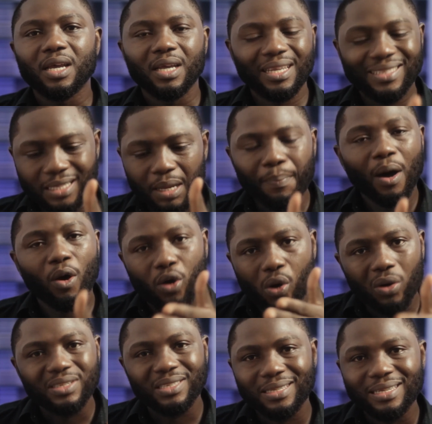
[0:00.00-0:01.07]
It's about
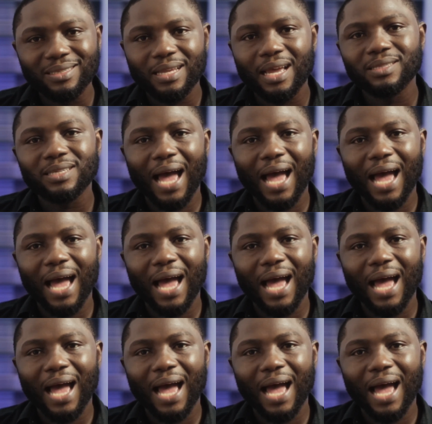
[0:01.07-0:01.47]
consistent